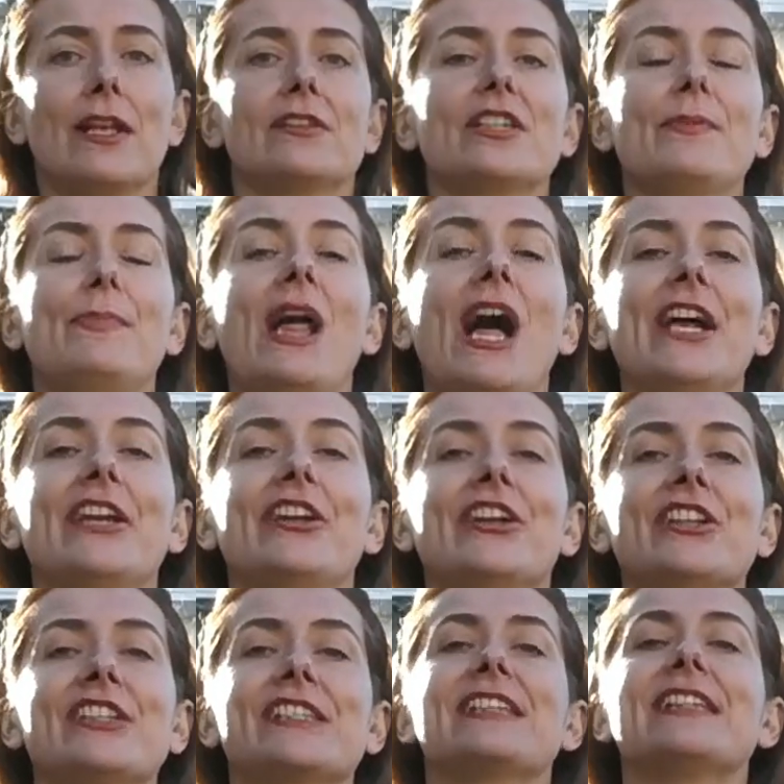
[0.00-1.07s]

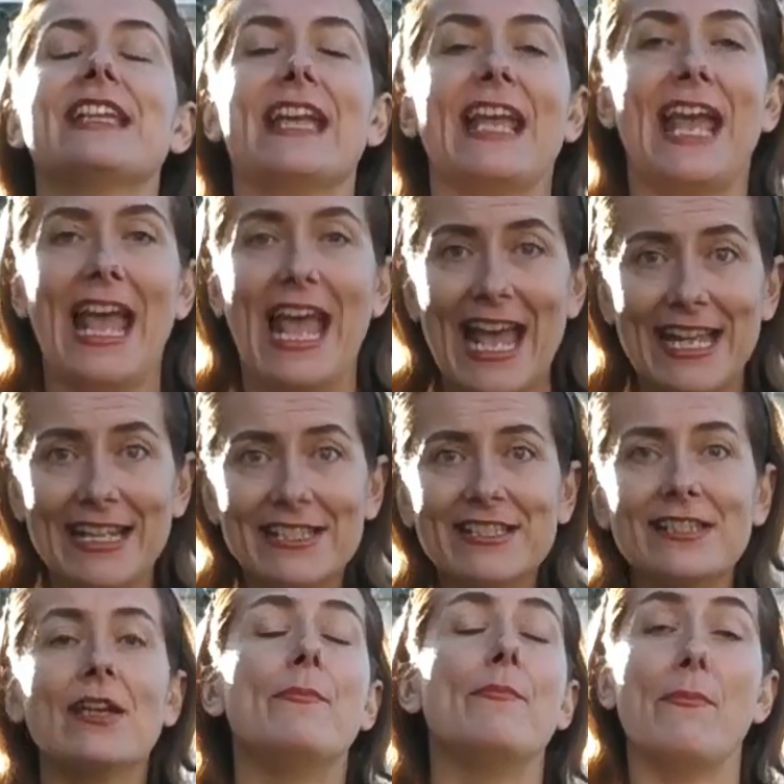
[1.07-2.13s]
suppliers, and
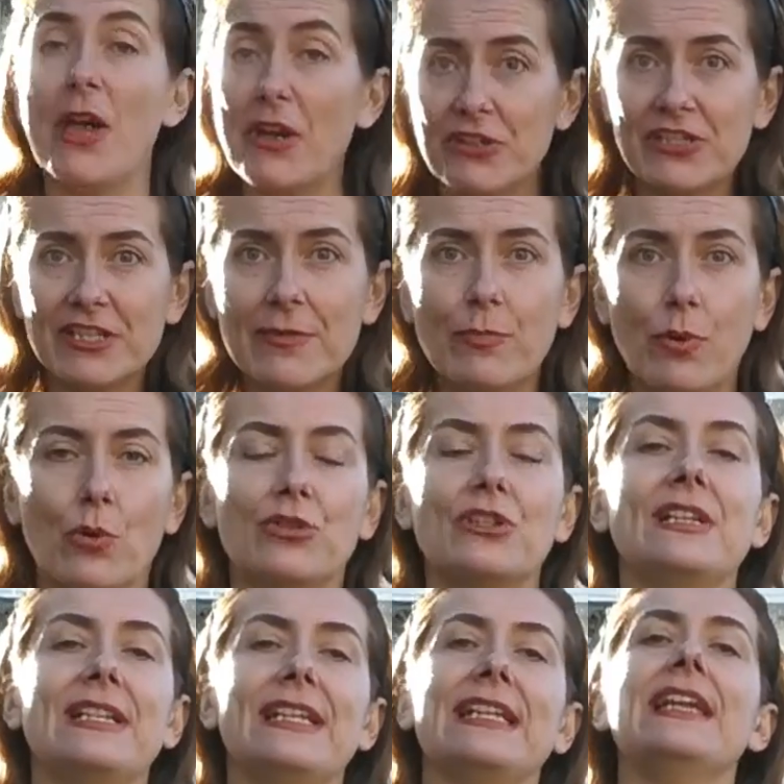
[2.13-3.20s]
most
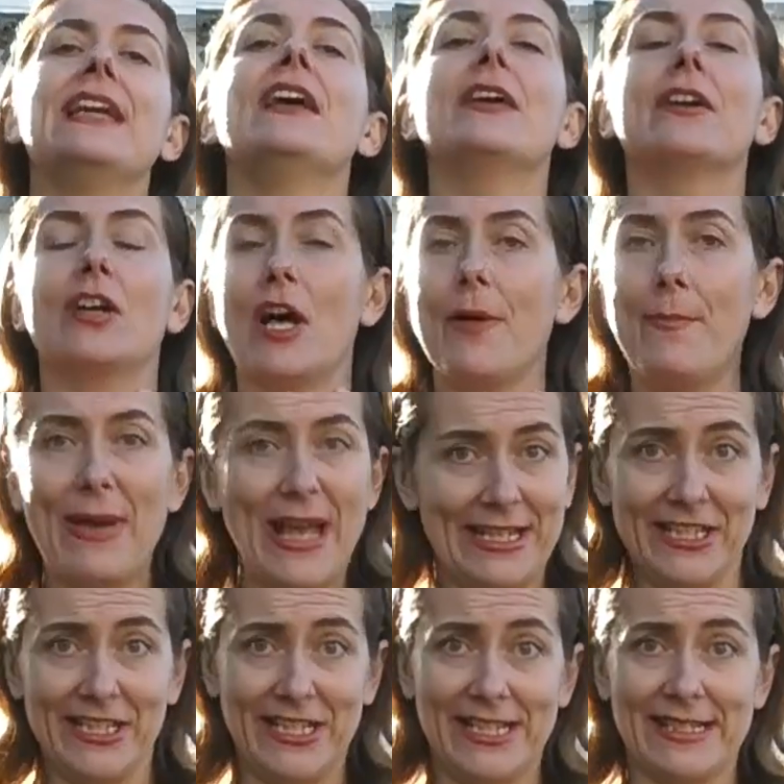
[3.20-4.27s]
importantly,
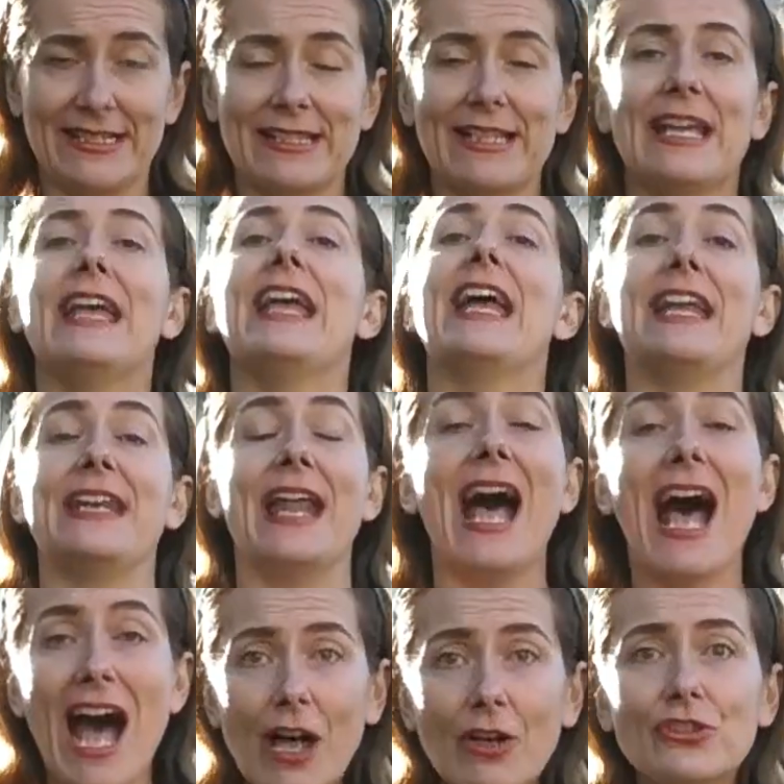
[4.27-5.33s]
competitors. And
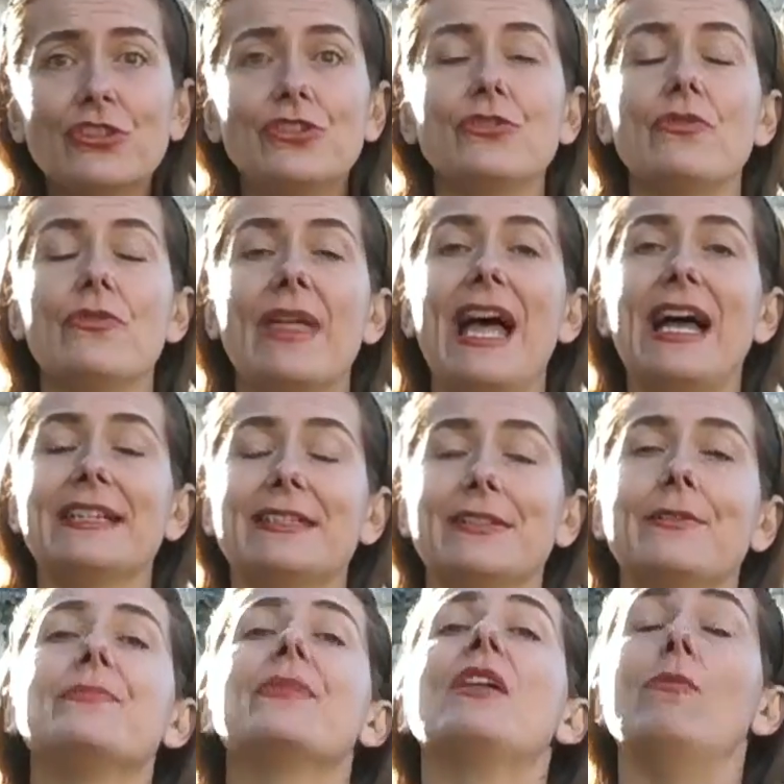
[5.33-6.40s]
how to do that?
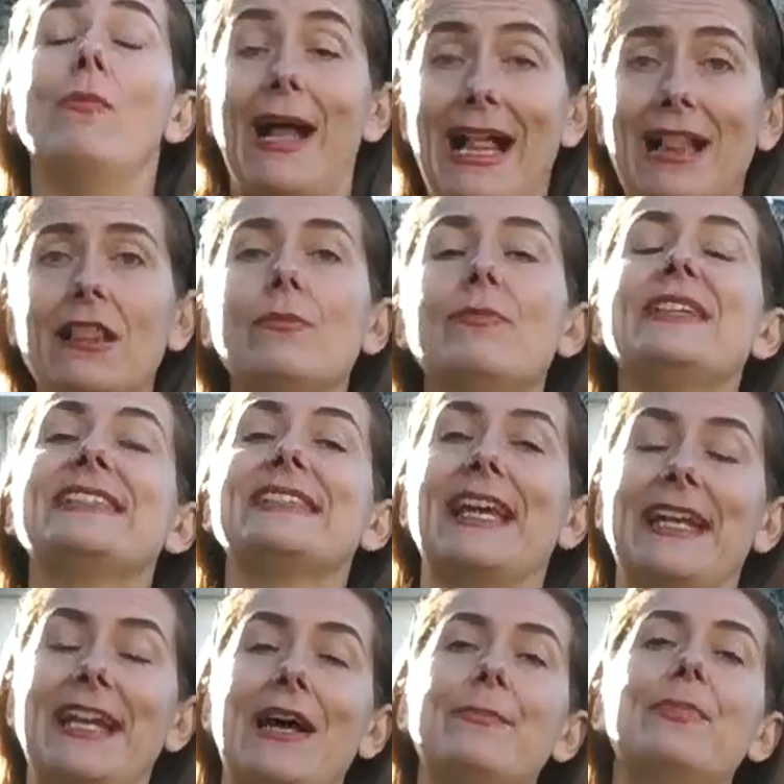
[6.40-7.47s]
Well, we
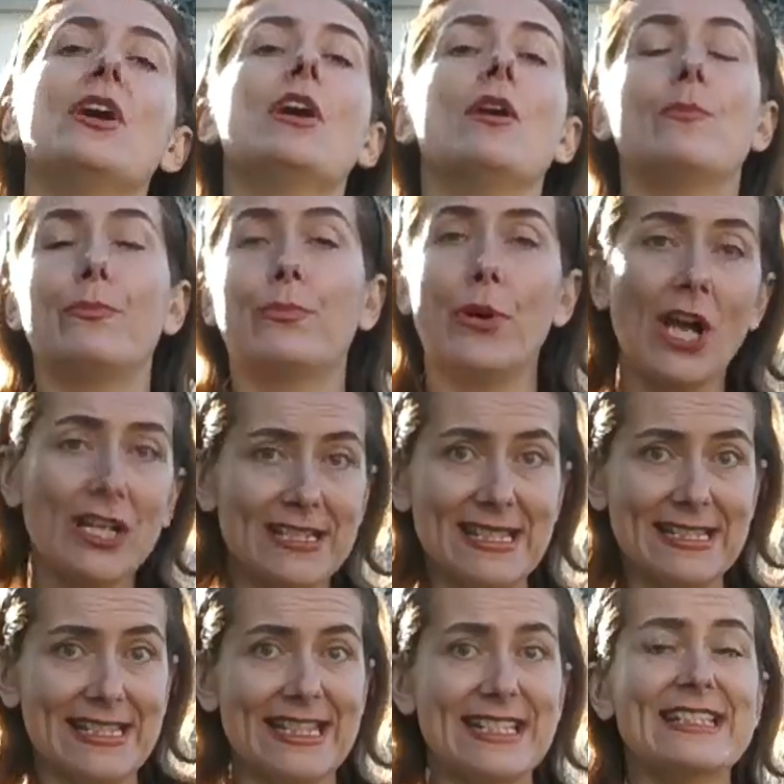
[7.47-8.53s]
set up
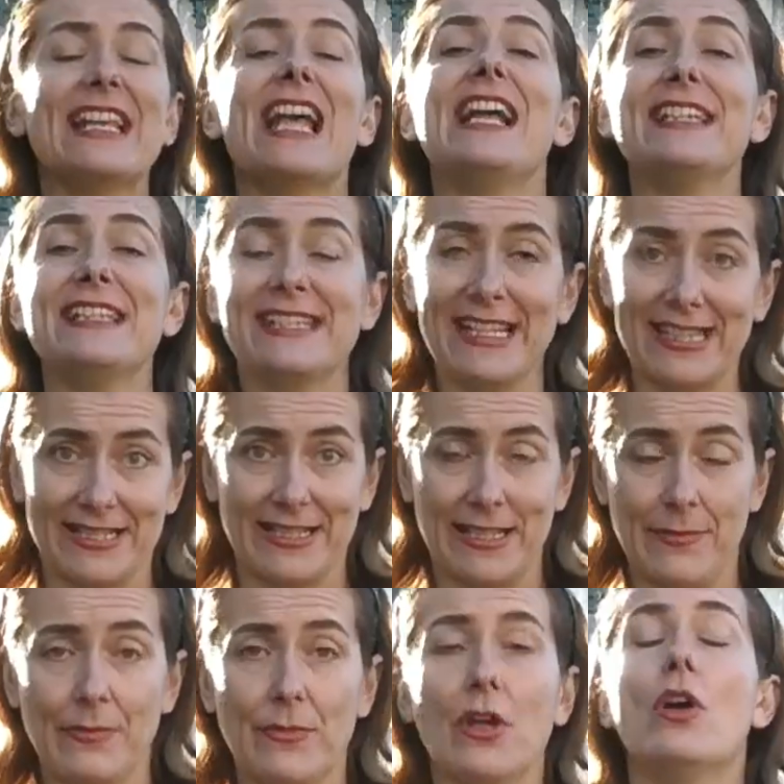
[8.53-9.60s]
processes and systems.